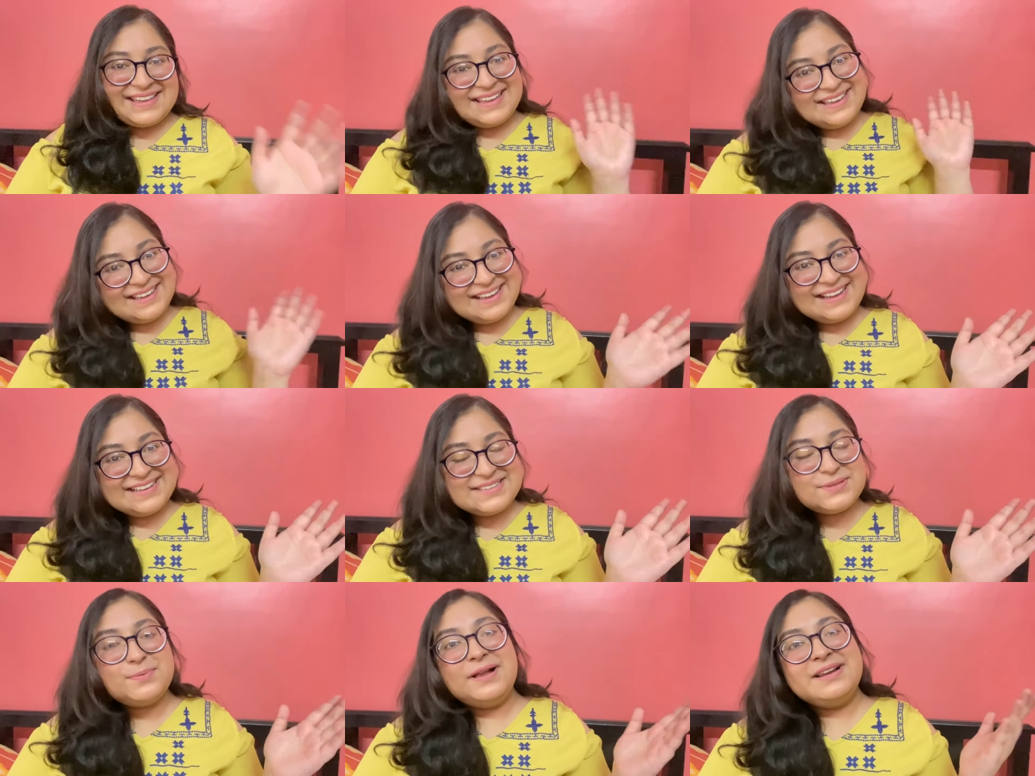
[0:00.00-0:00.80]
Hey
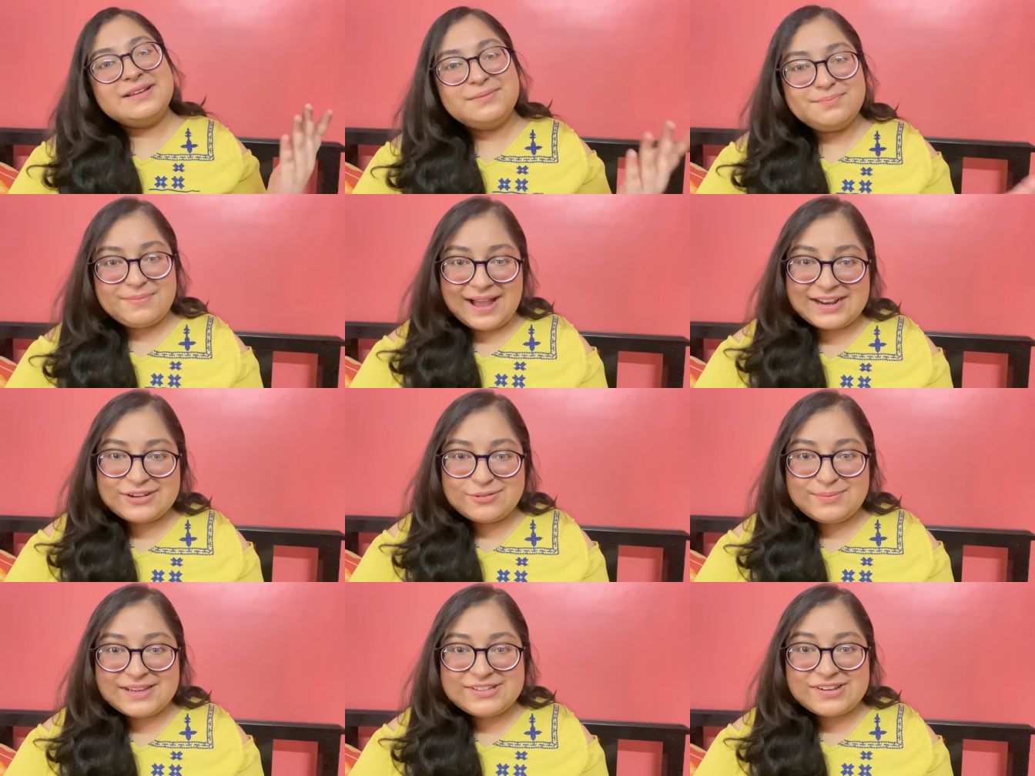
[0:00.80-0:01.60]
guys, welcome back
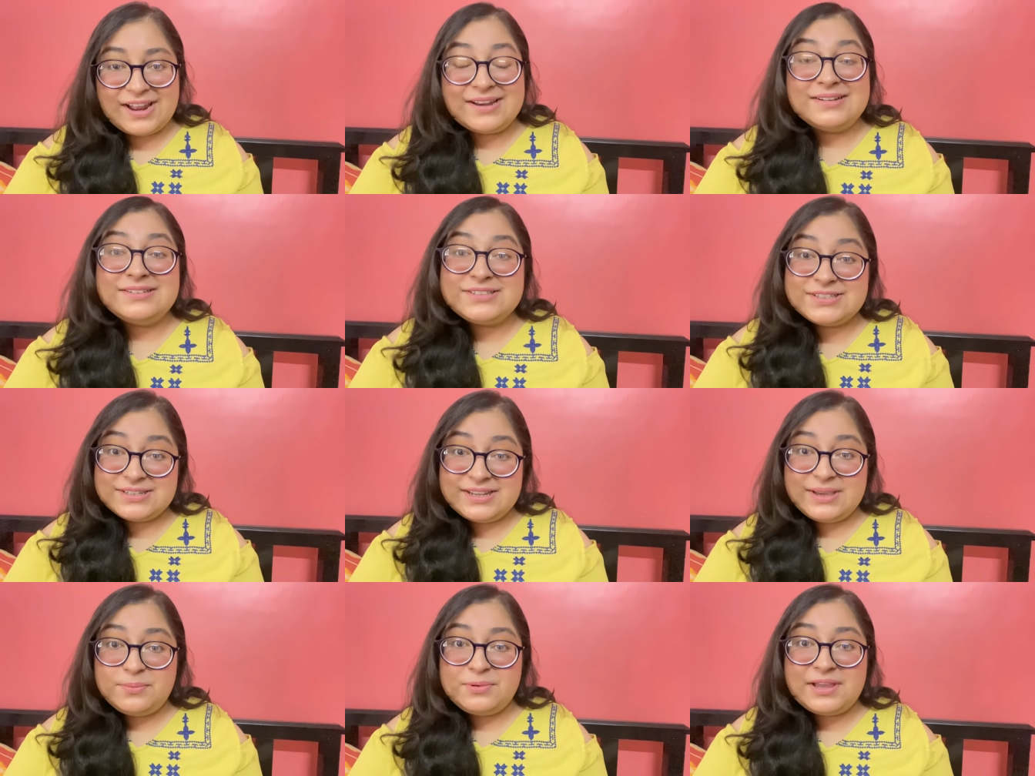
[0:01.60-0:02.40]
to my channel.
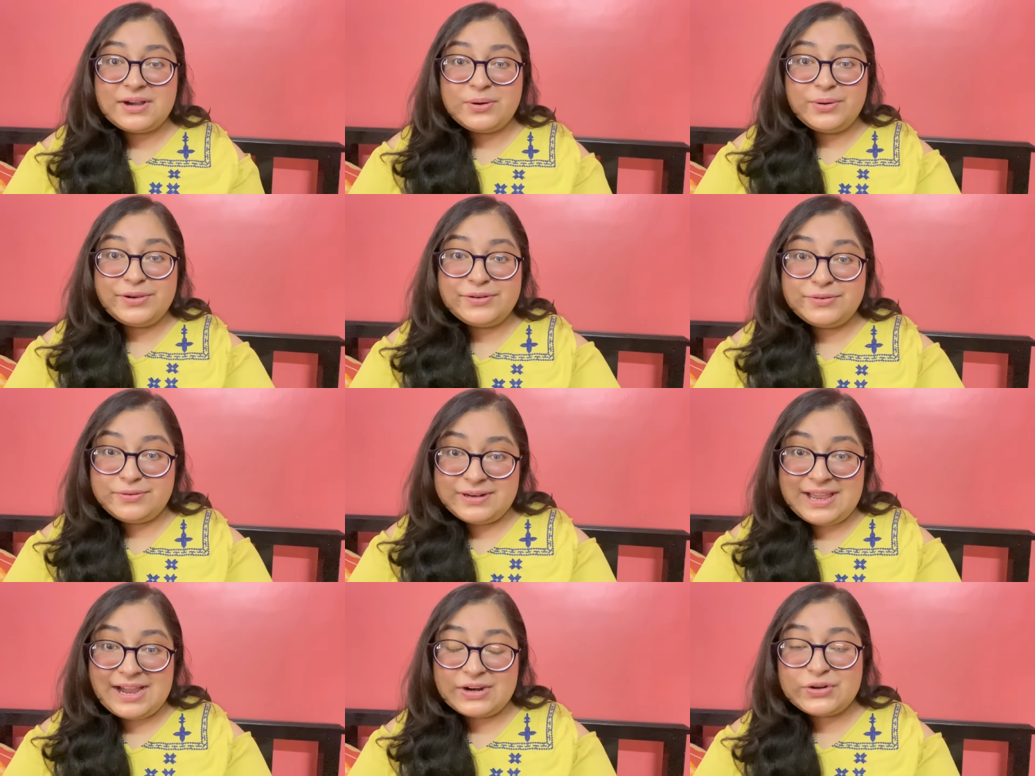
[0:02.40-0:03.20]
Today we are going to
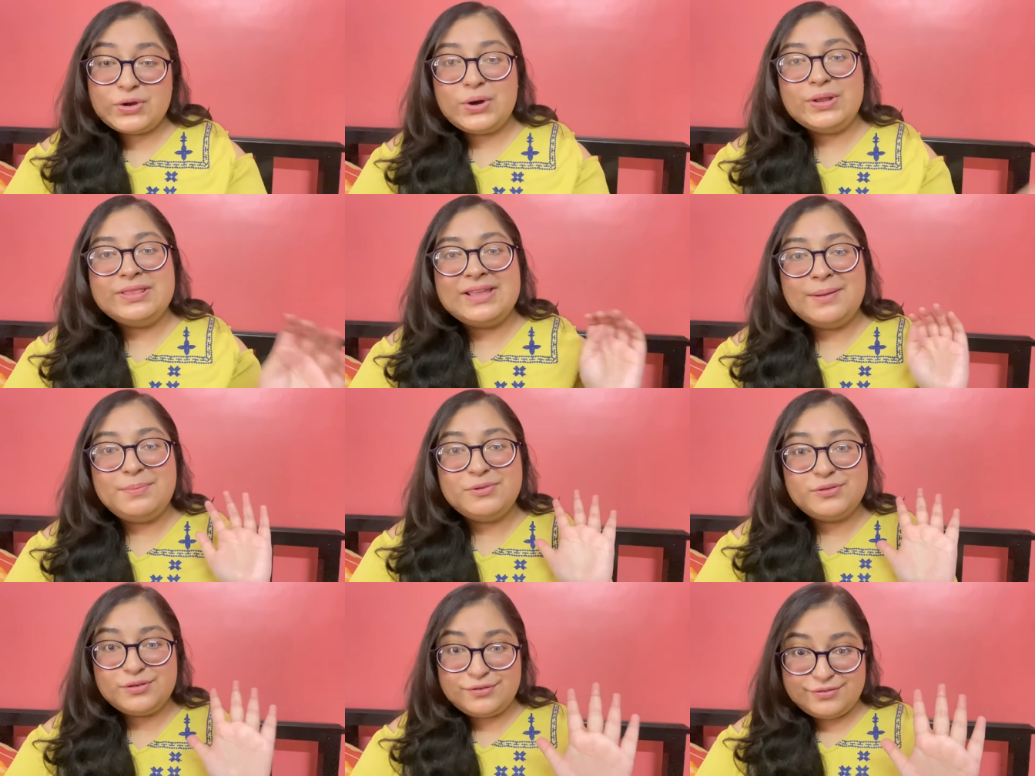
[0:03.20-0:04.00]
react on the
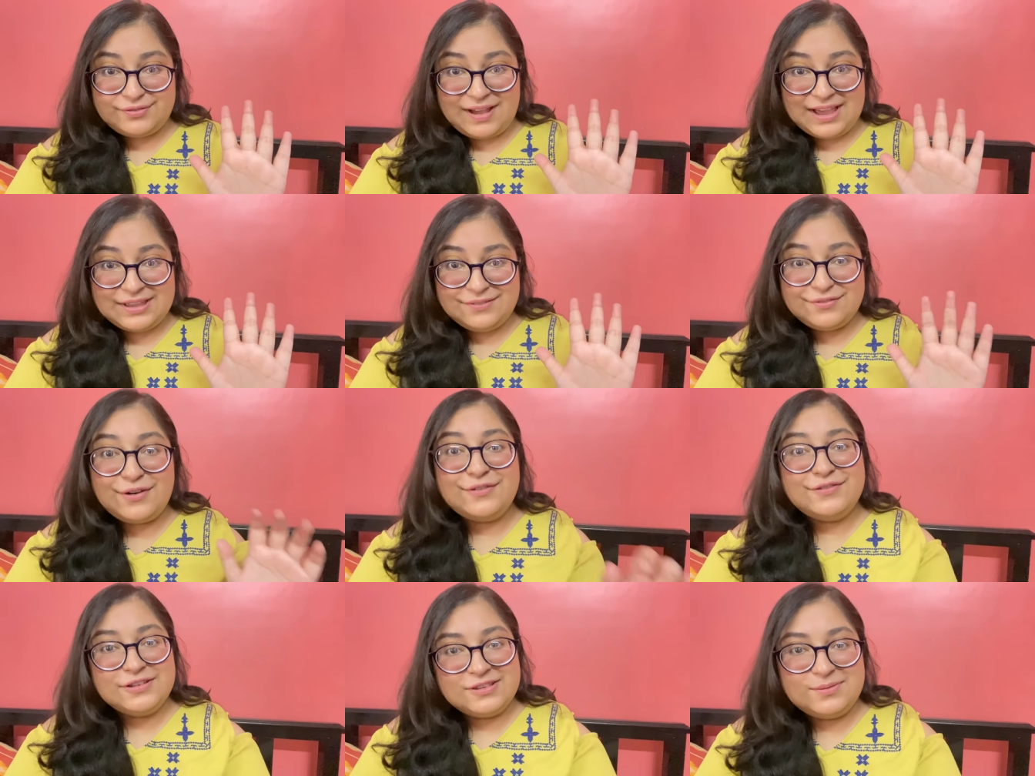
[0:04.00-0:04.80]
episode five
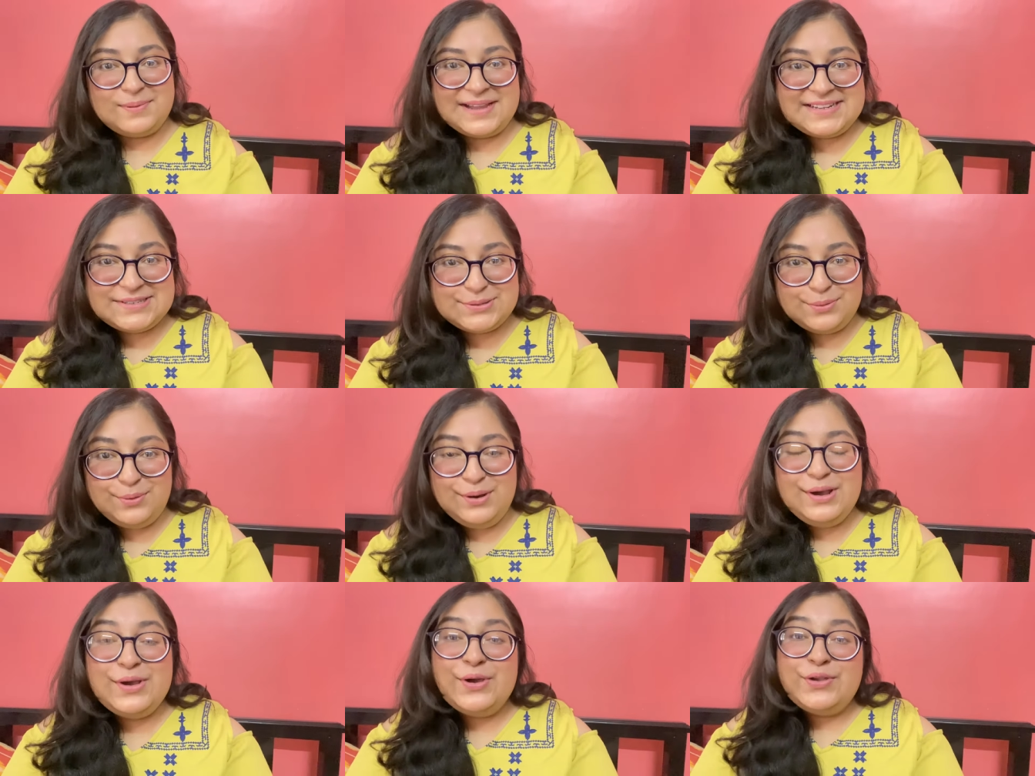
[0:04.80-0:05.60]
of His Man
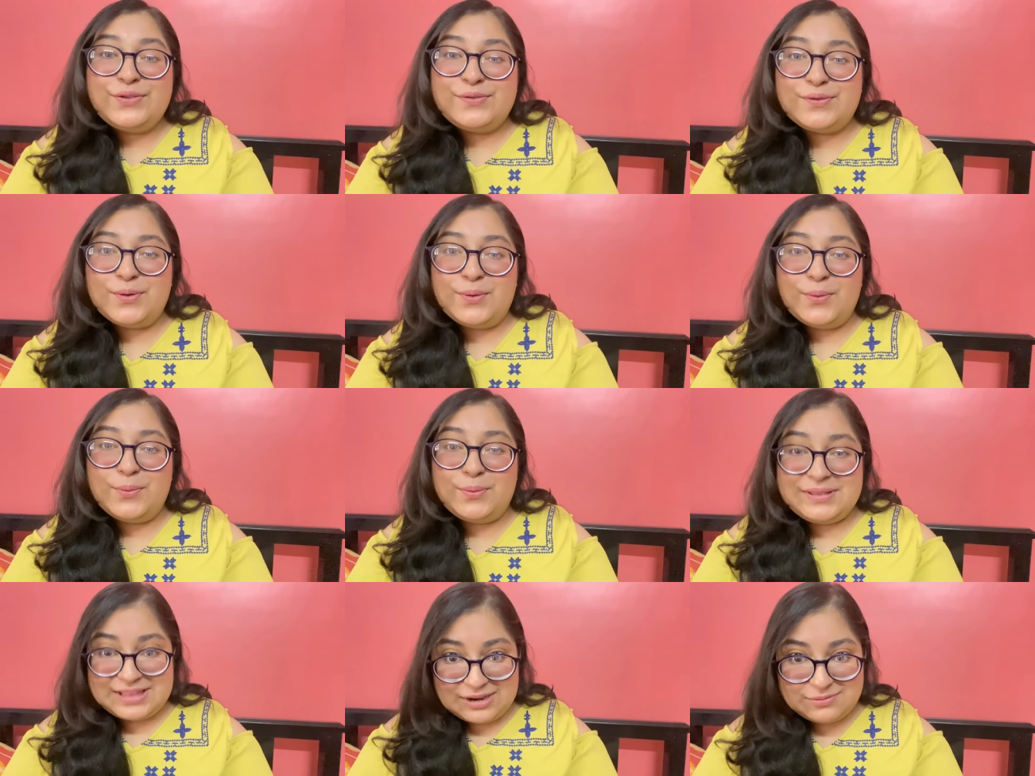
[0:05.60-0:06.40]
two. So
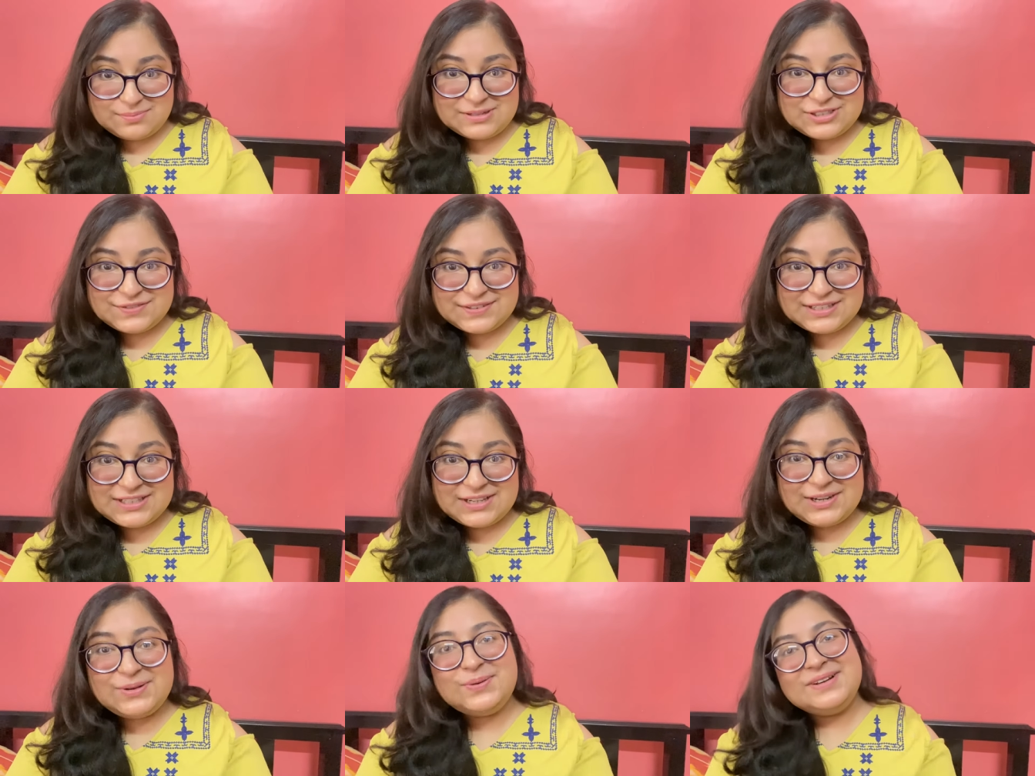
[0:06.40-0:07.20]
without much
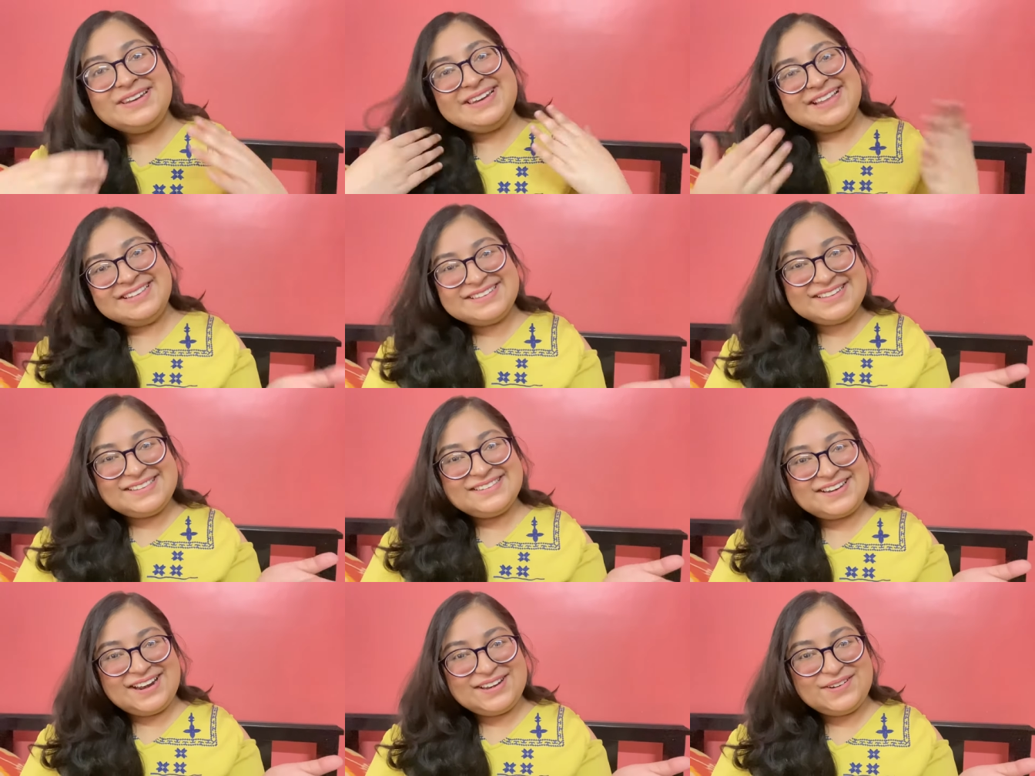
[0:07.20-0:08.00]
further ado, let's get
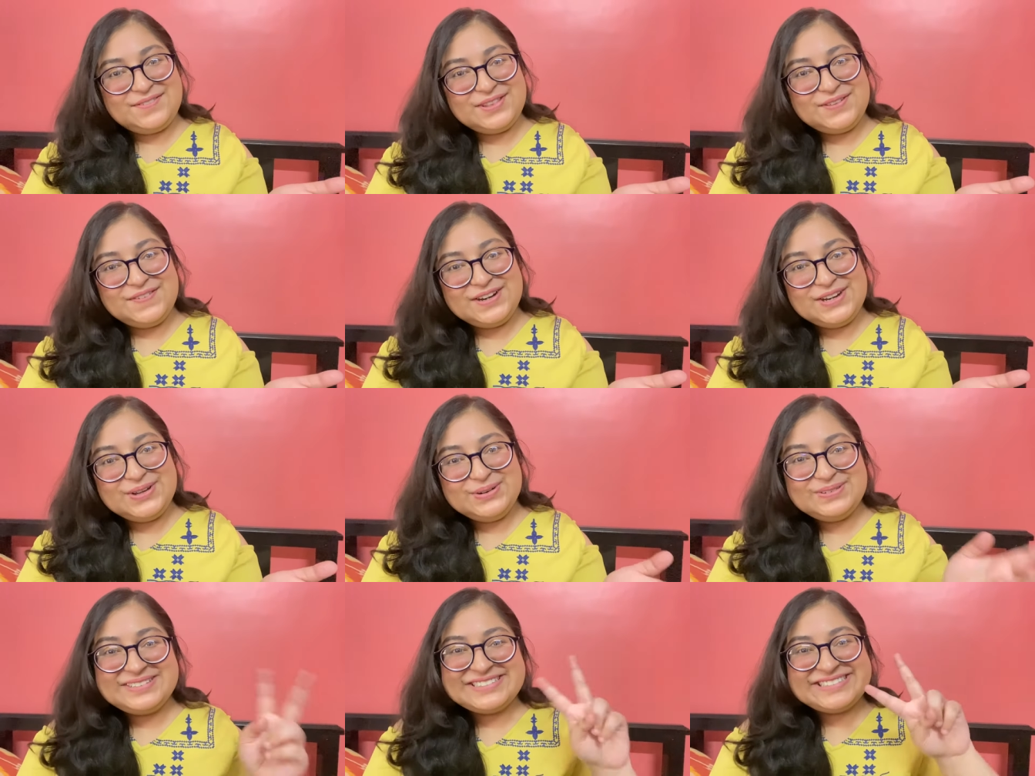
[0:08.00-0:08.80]
started with the video.